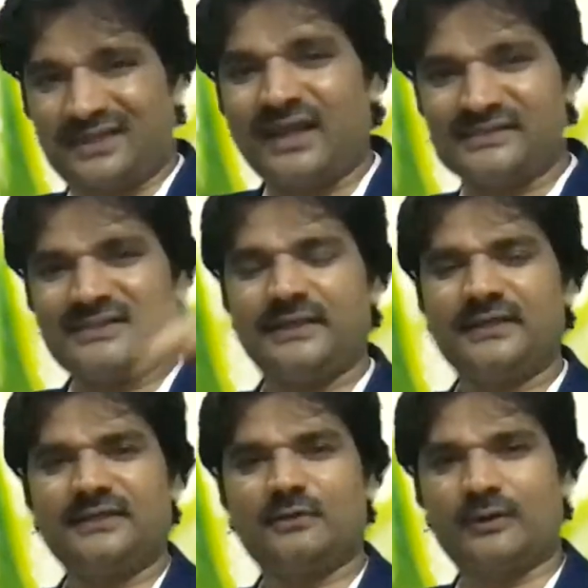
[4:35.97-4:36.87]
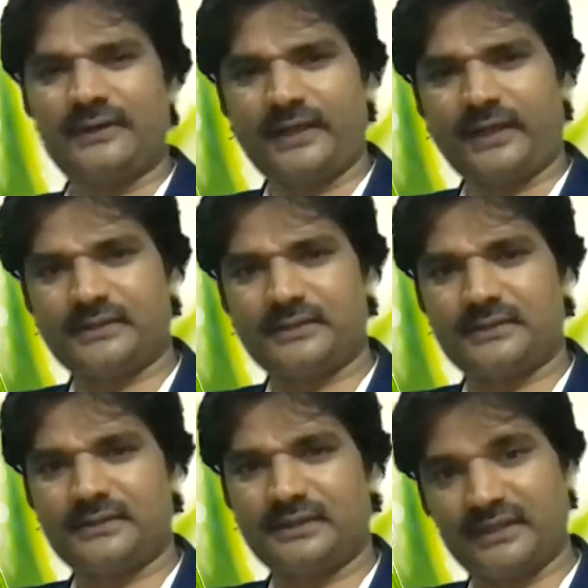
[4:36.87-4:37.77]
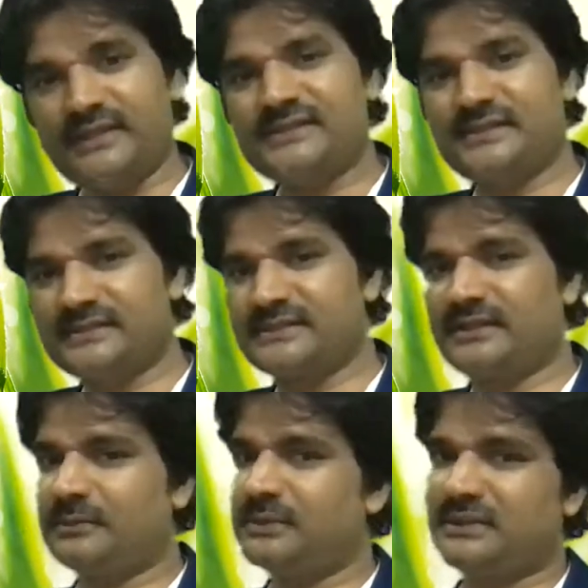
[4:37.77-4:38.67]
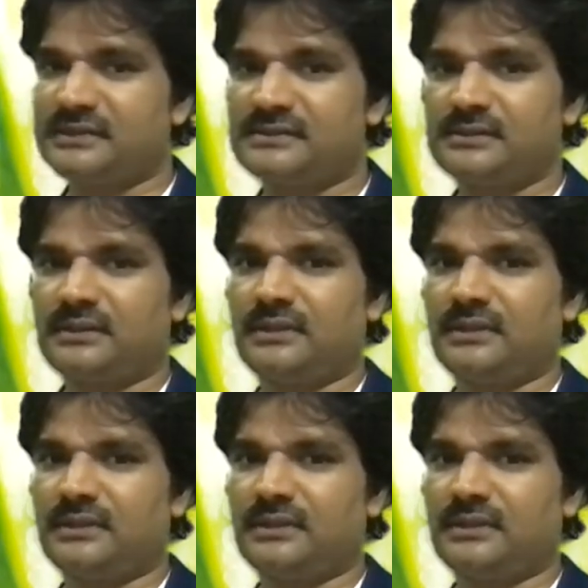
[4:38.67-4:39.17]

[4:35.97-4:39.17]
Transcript: Has he taken the contract? Yes, he's there with us.